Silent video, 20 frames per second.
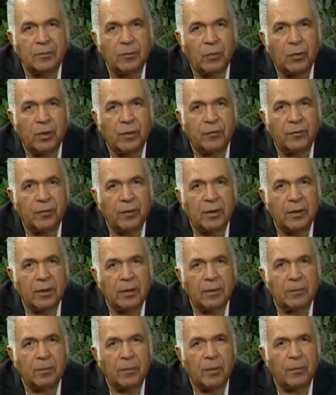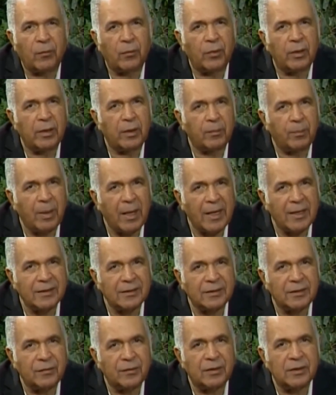with real
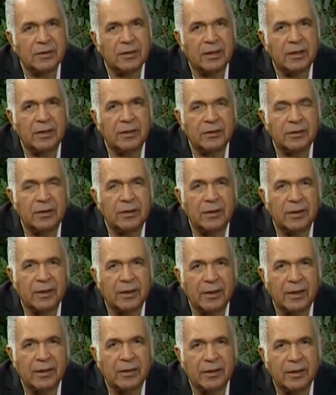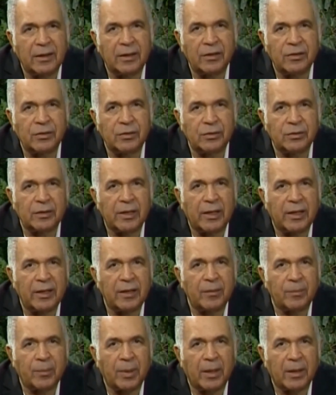positive discussion looking at the issues that
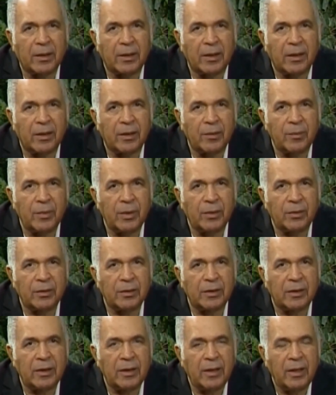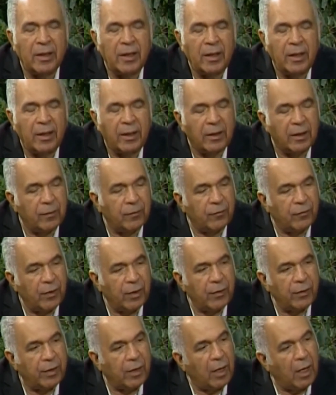impact our community. And I'm
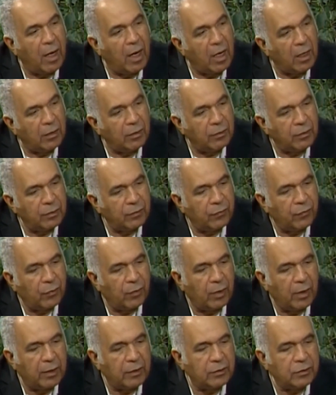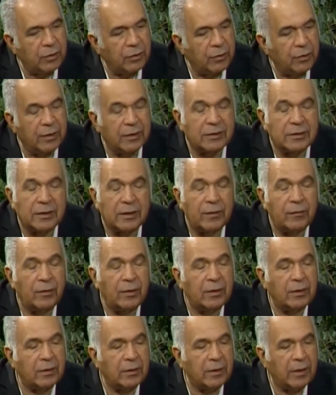very honored for our show this
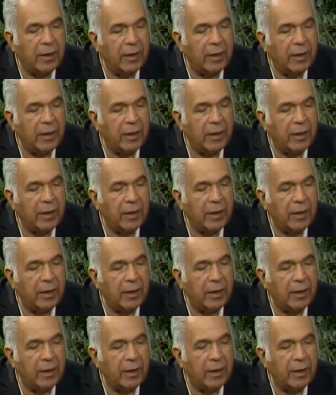evening to